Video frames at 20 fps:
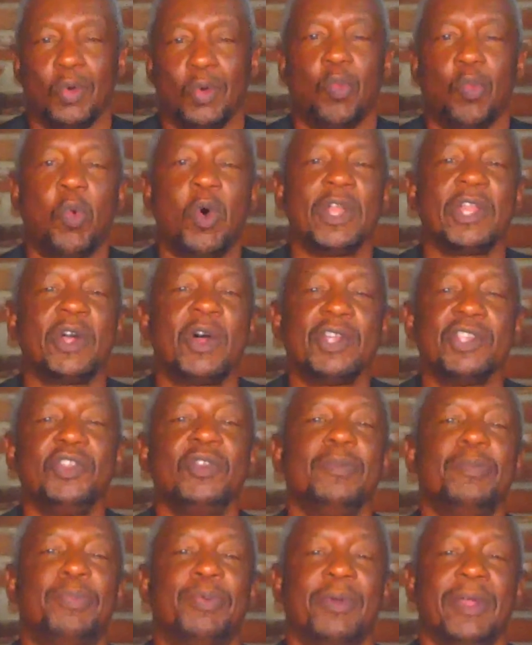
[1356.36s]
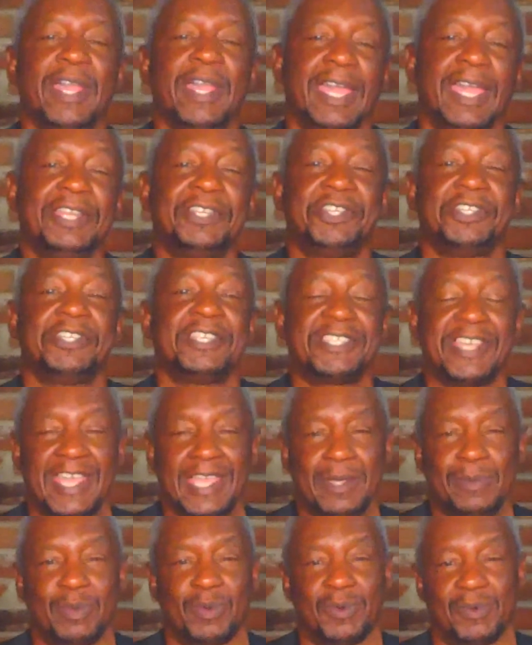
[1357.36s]
what are you bringing to the
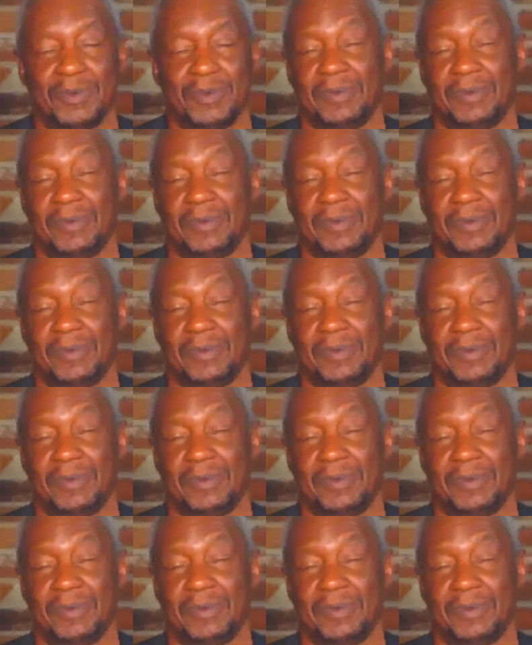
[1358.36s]
table?